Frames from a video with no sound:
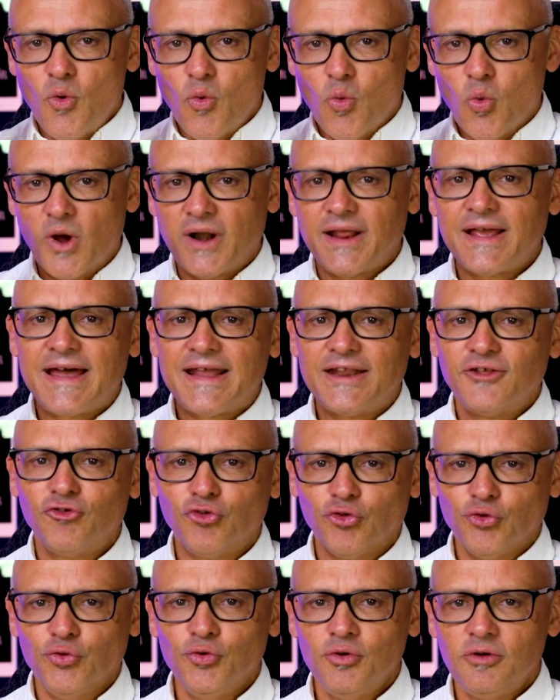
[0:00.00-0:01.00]
what I gotta
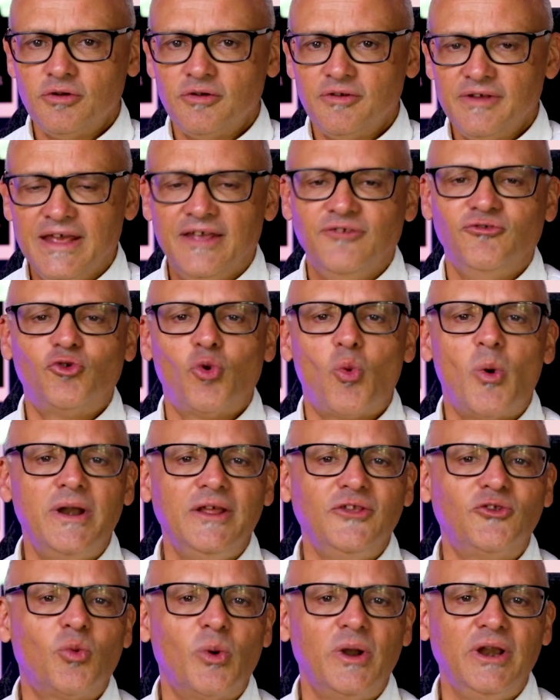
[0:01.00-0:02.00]
do in
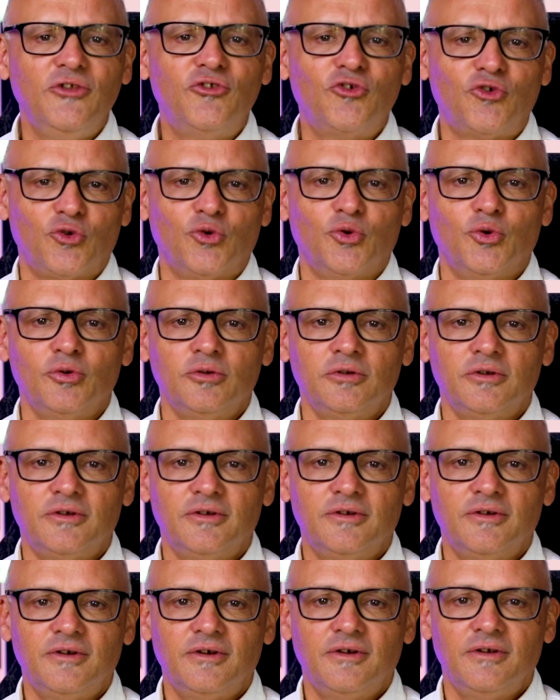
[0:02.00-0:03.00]
2022
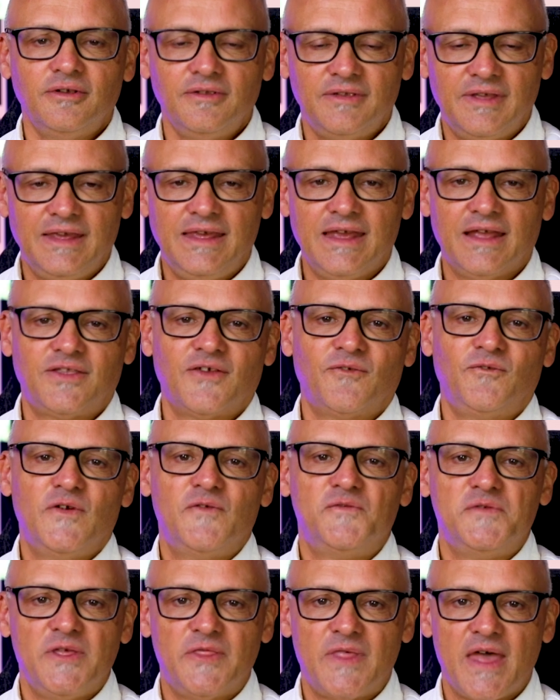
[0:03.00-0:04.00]
to get to
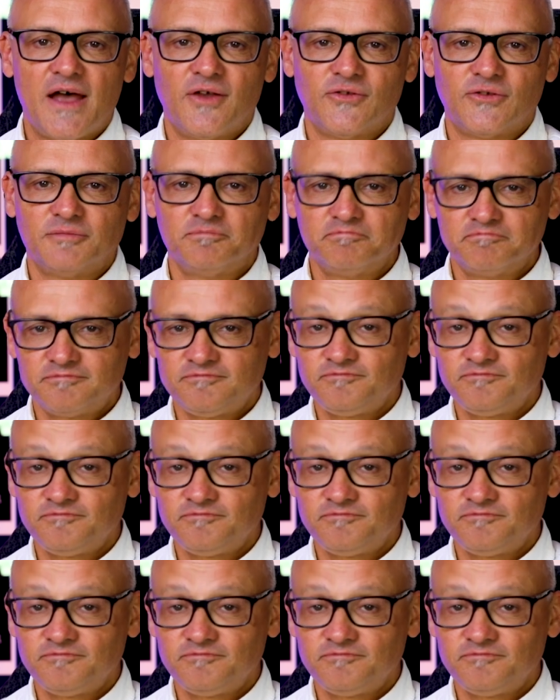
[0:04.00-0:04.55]
50,000.